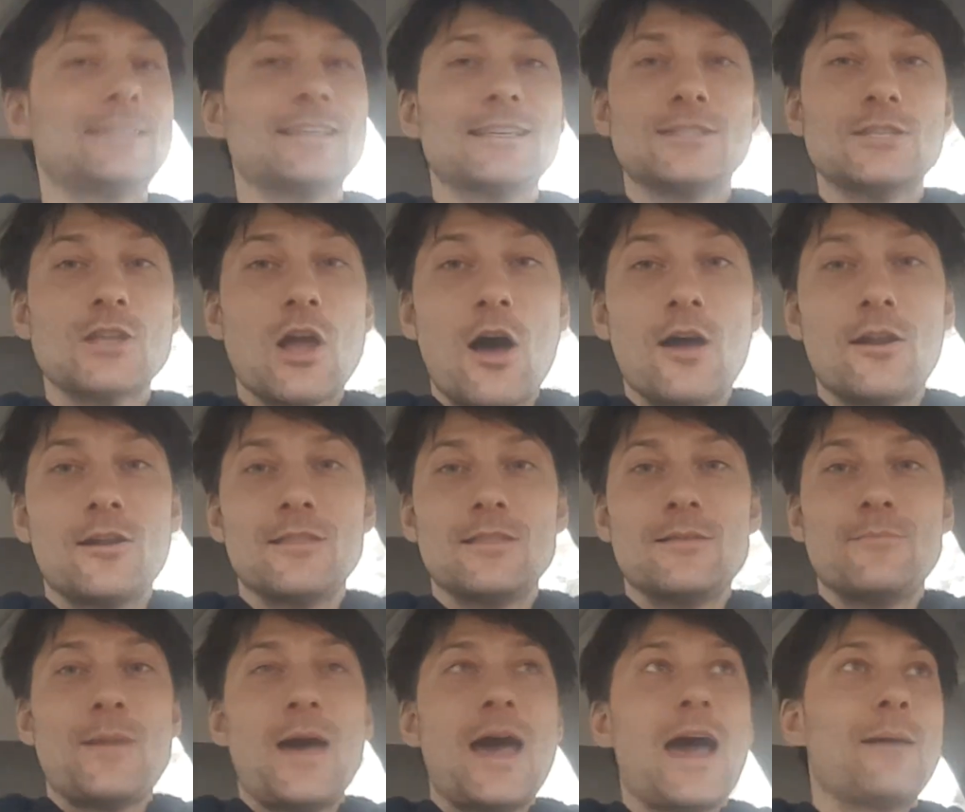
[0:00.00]
this is
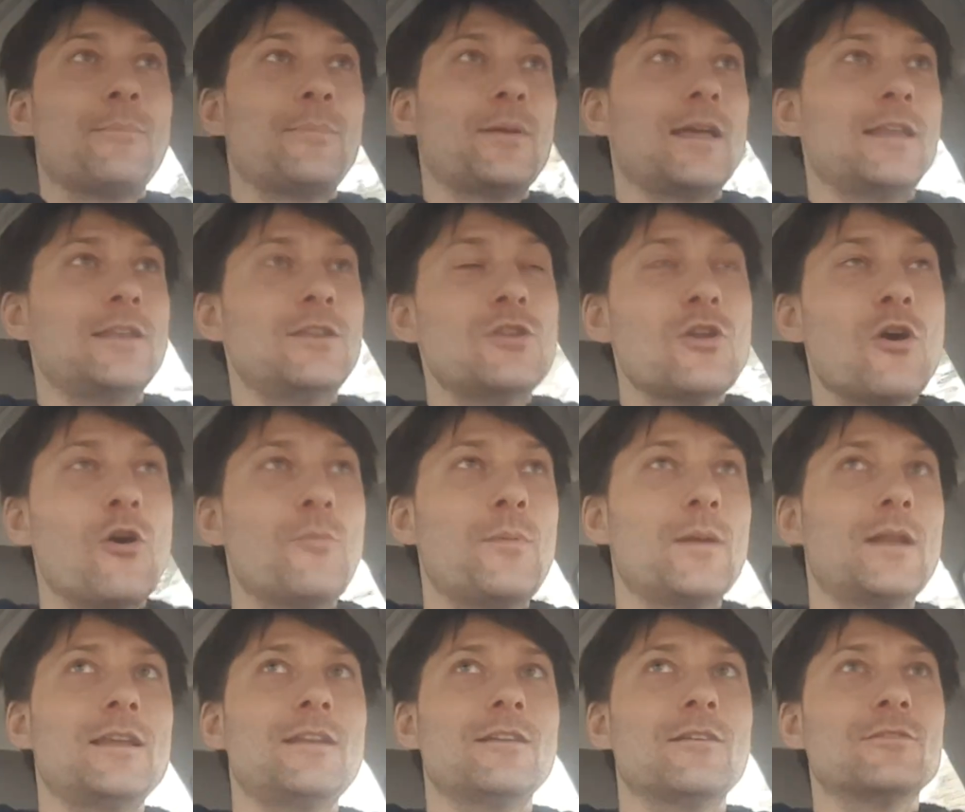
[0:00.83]
not on the map
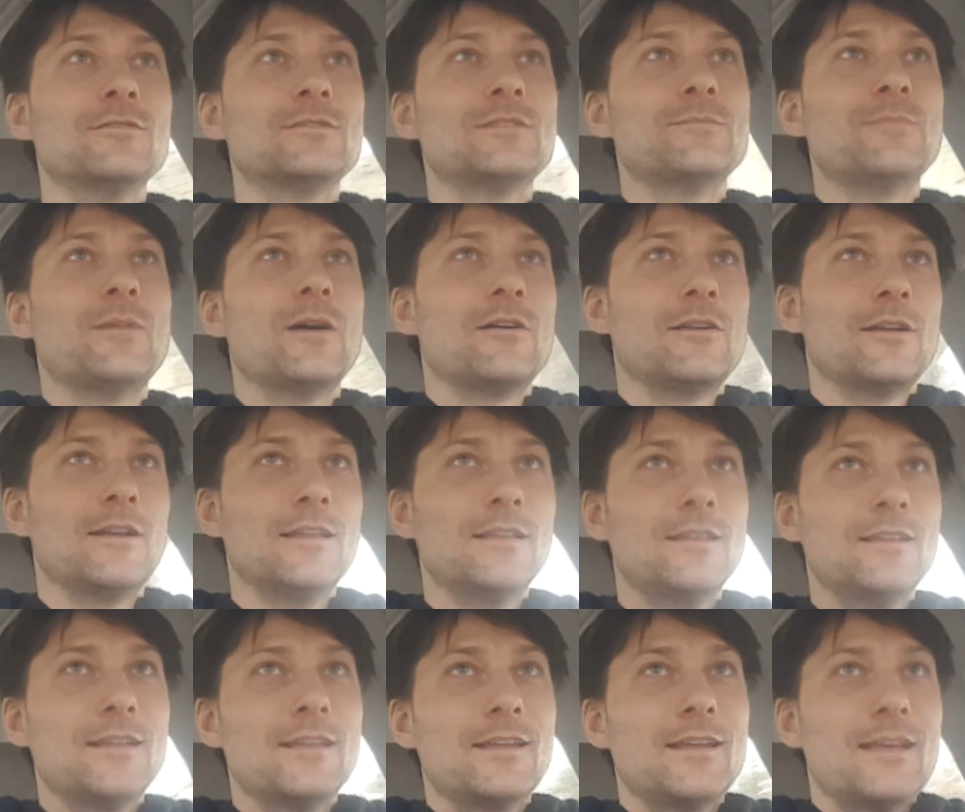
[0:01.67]
and nobody knows
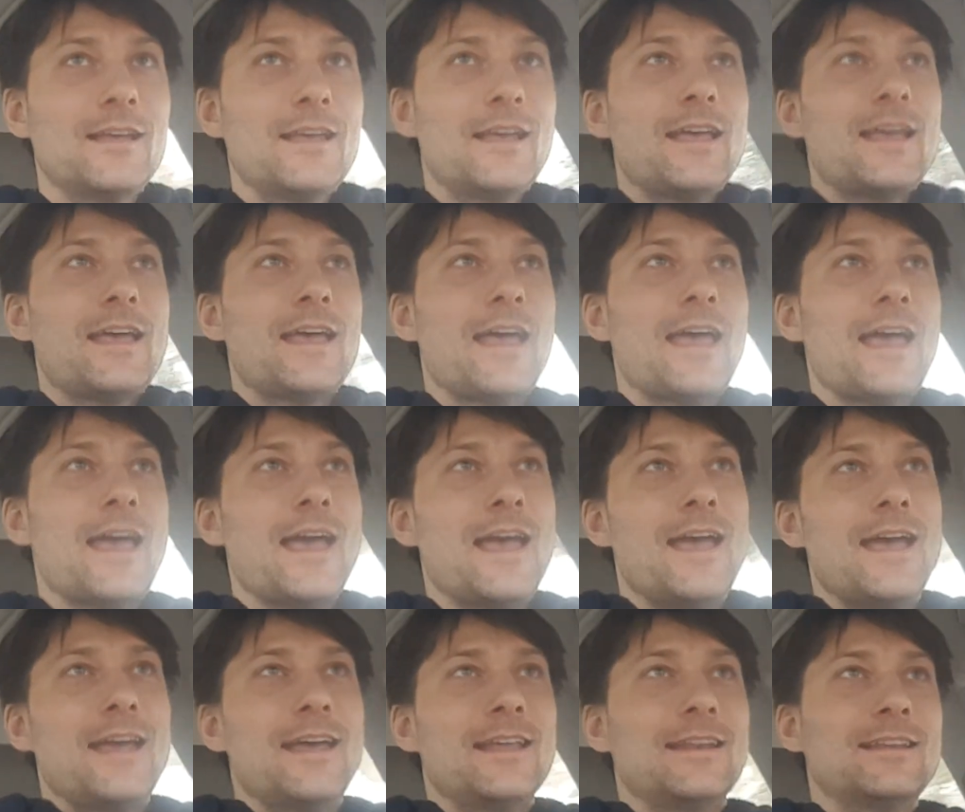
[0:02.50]
about it.
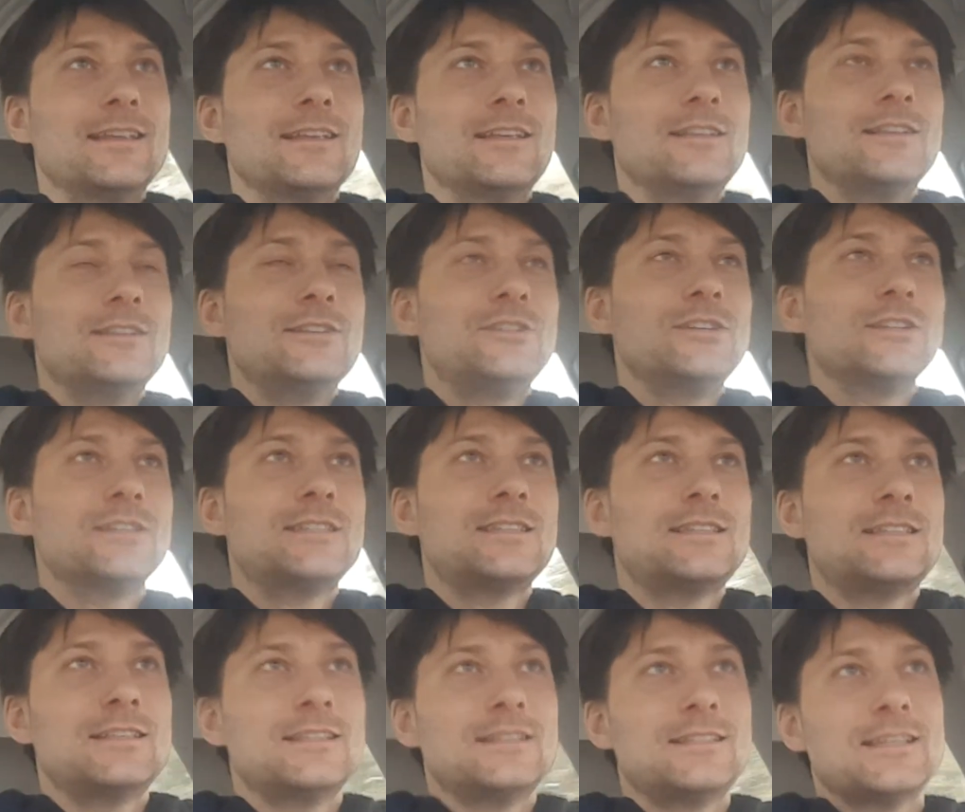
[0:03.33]
And
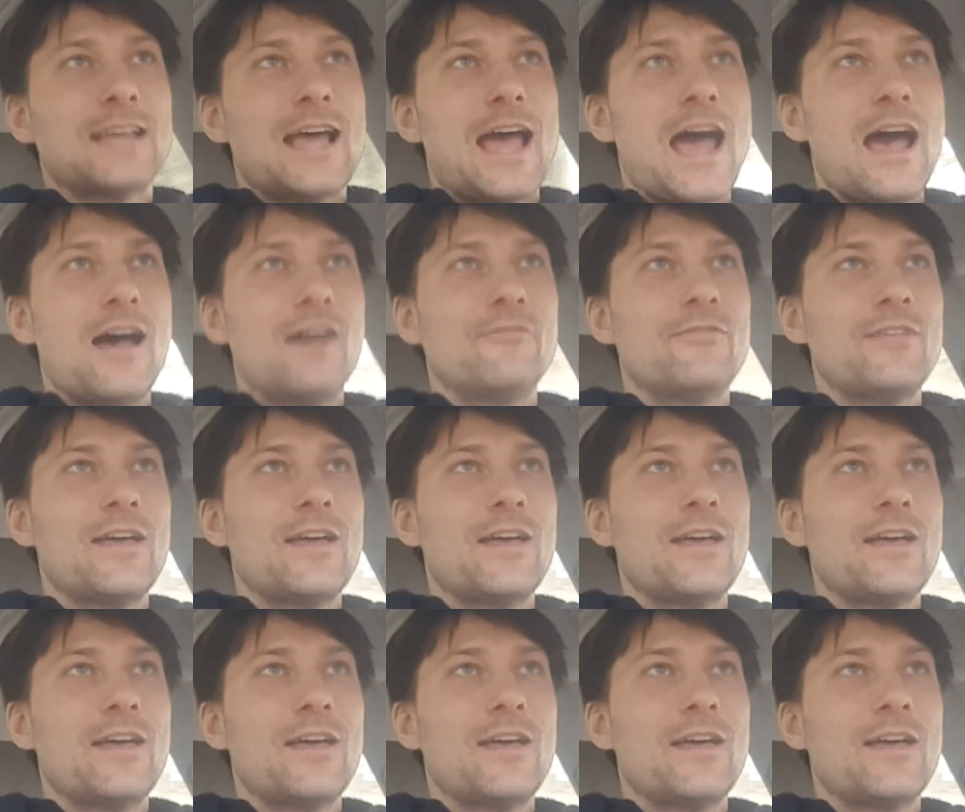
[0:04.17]
just to